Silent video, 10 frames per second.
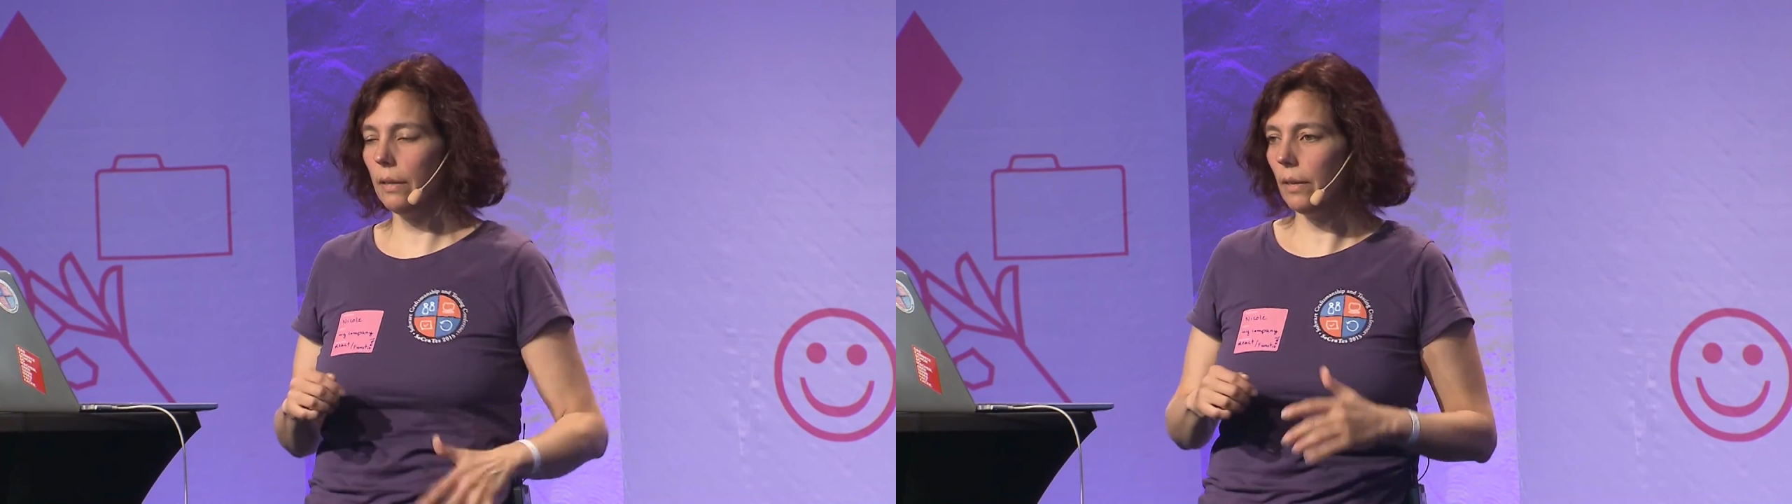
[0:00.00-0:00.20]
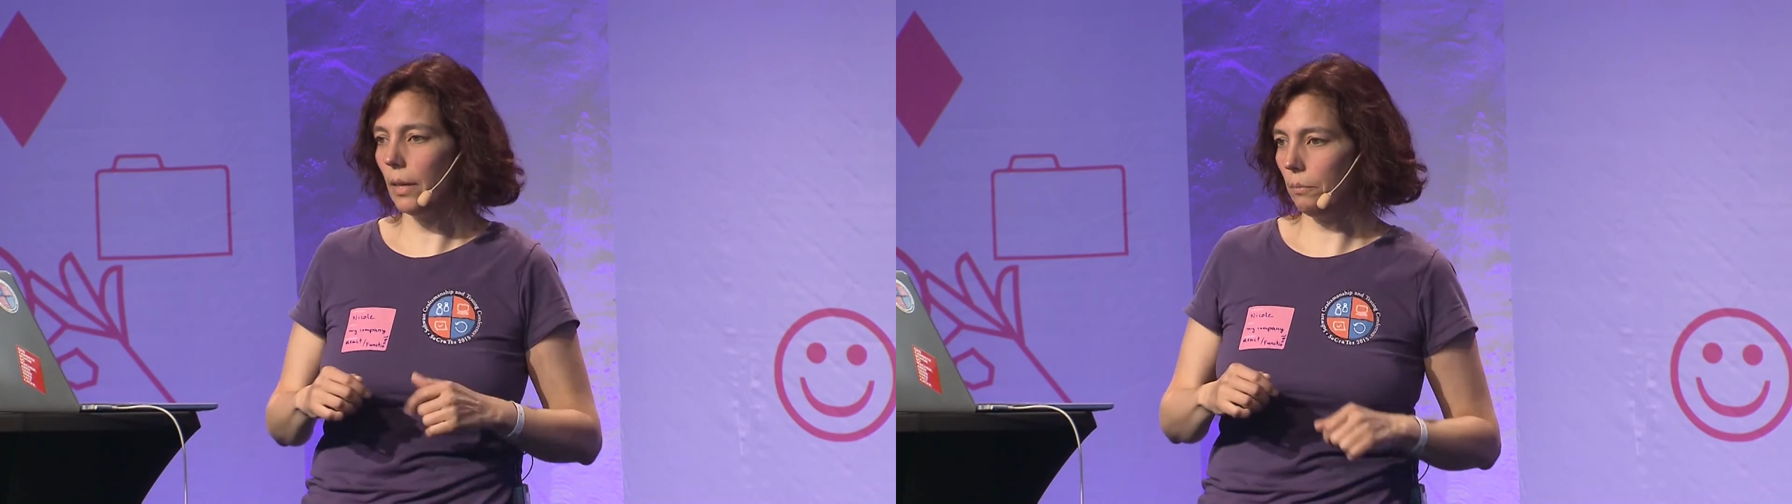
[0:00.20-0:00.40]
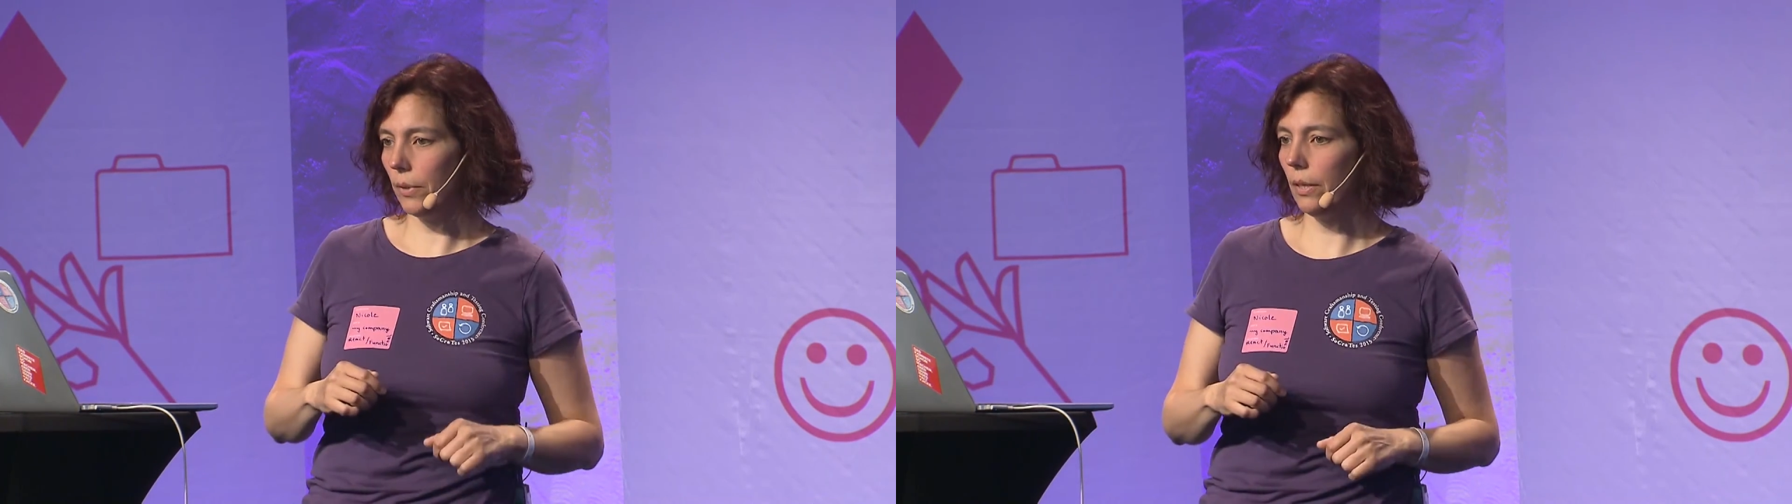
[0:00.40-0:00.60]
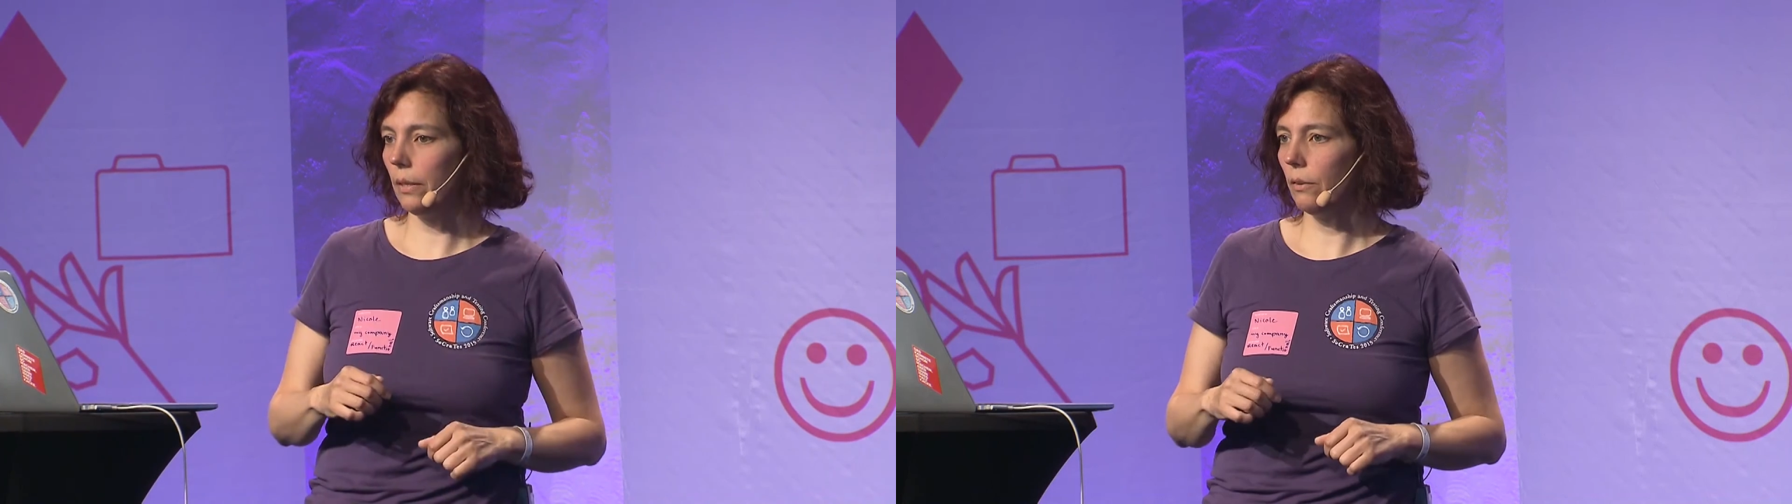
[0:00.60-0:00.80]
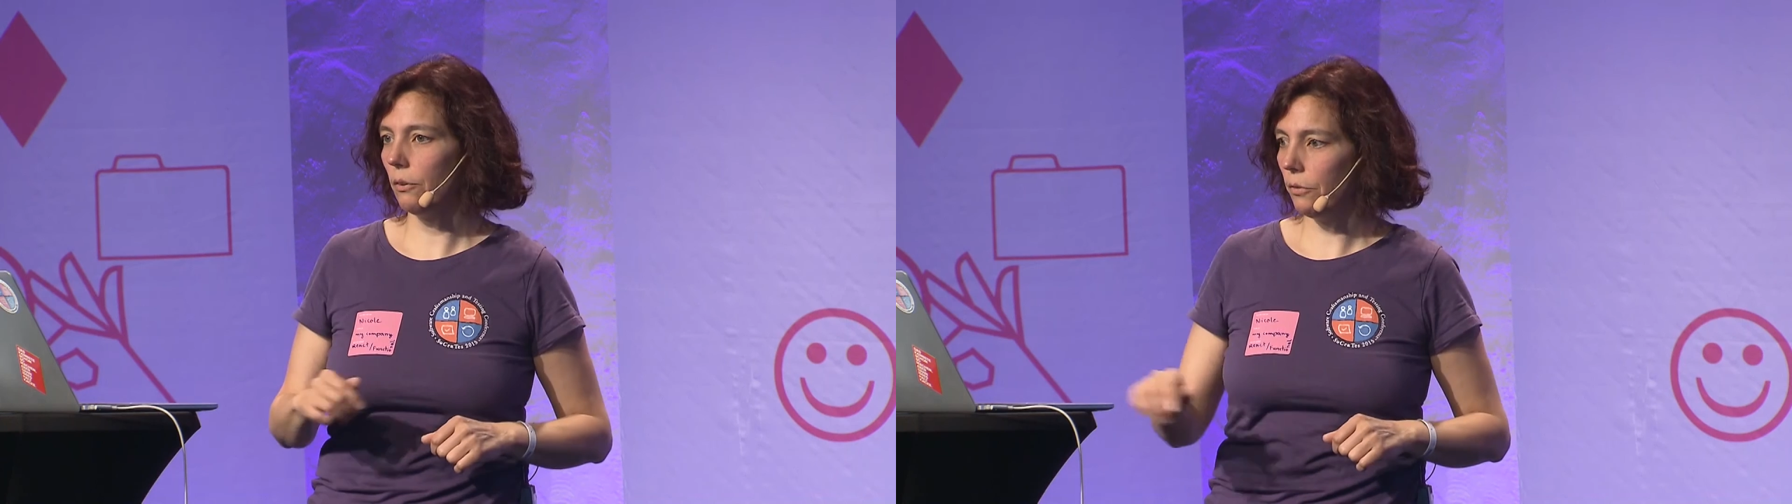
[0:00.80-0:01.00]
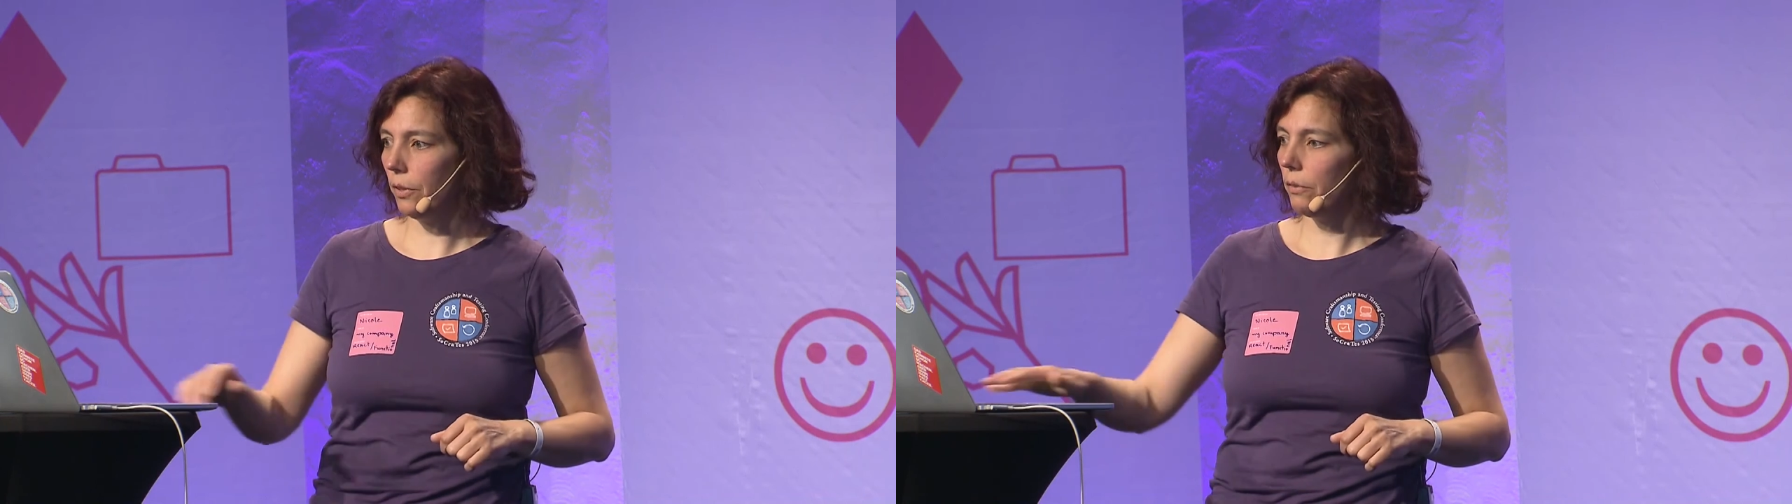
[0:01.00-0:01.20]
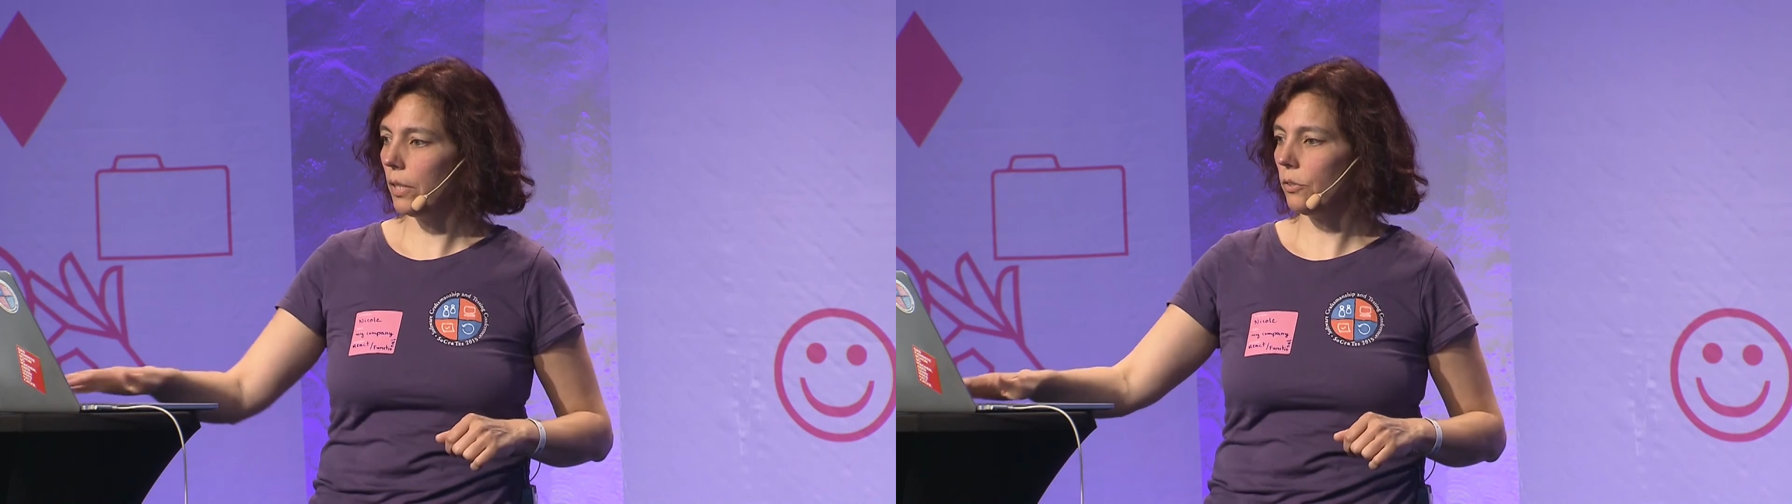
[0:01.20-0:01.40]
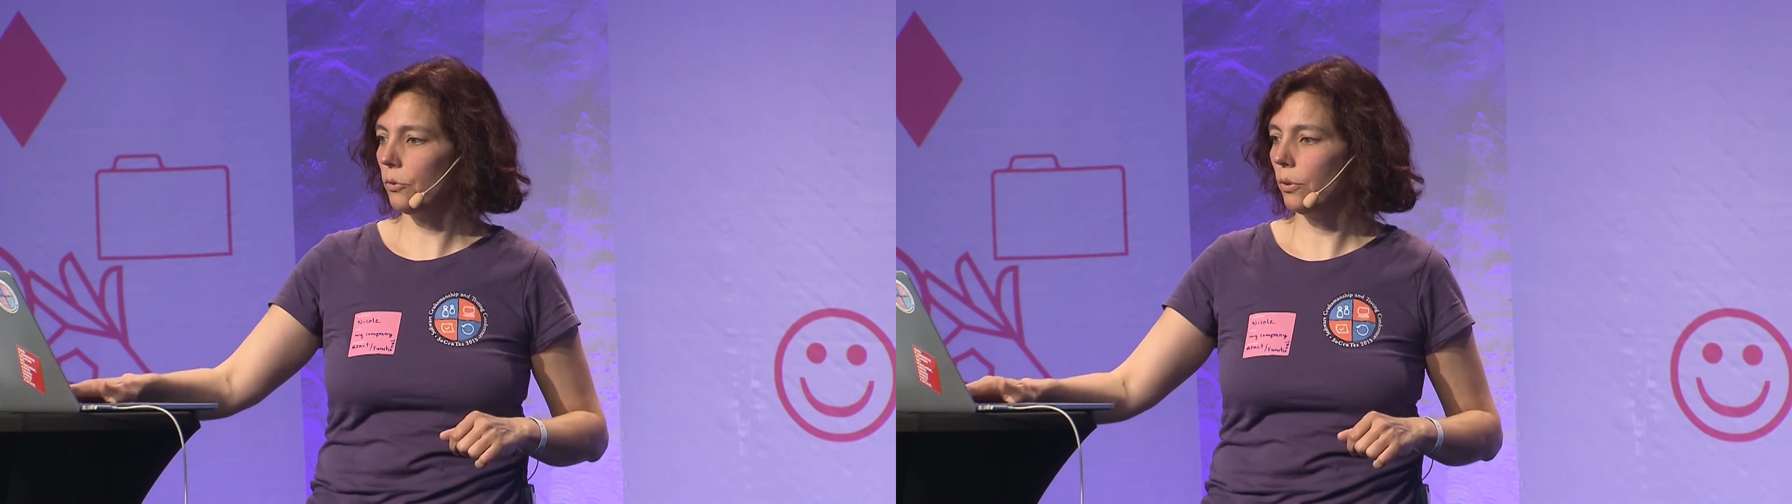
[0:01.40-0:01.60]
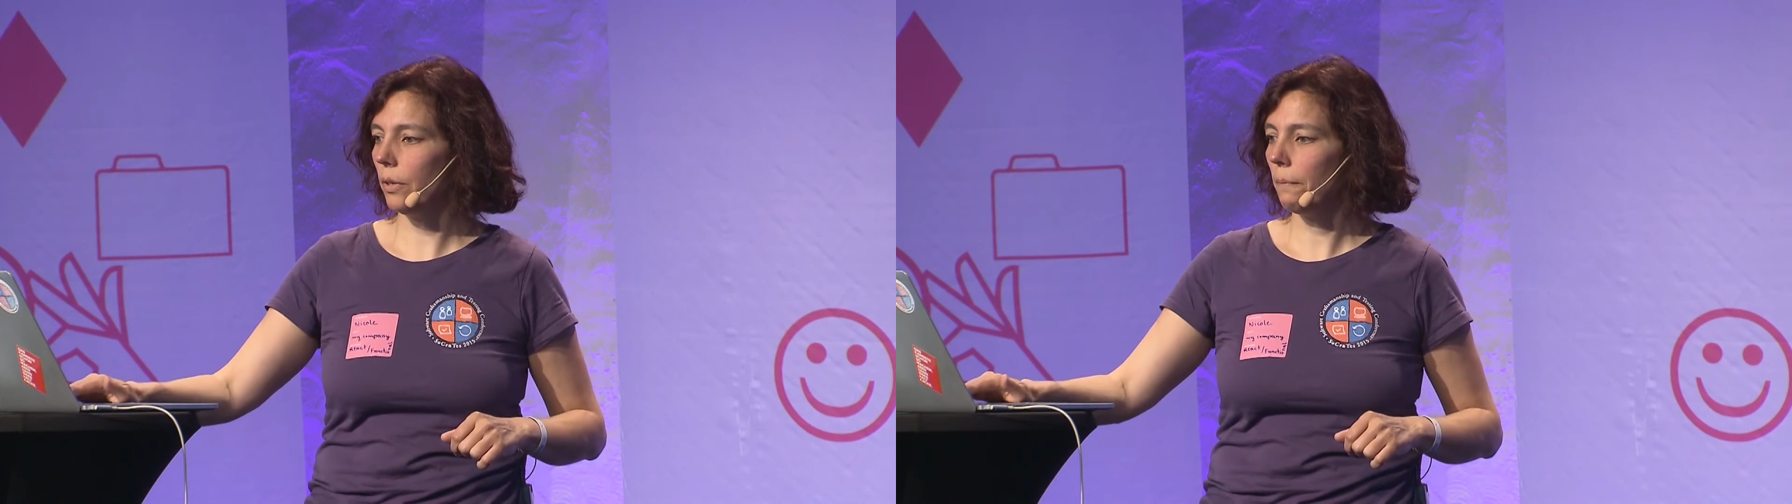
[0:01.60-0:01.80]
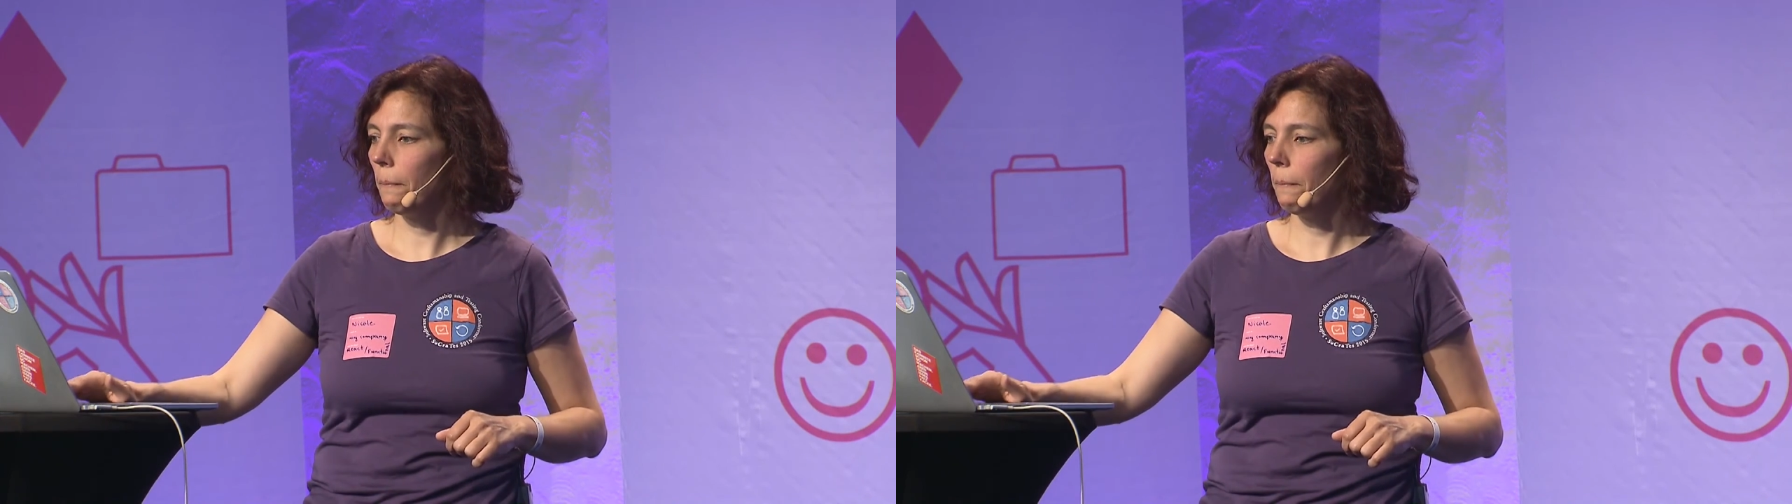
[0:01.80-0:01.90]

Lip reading: the updating of the event store.